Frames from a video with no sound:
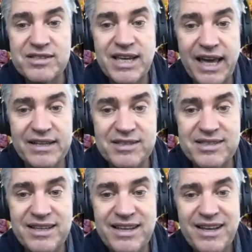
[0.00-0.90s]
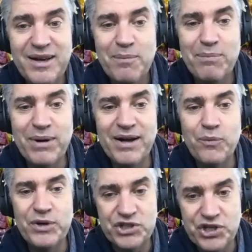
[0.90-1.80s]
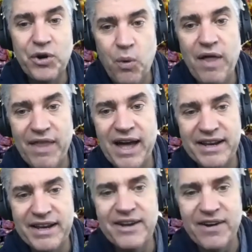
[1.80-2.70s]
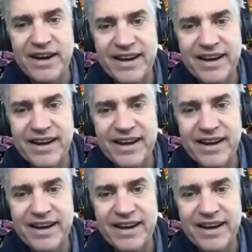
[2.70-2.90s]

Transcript: case, but we should have won that hearing.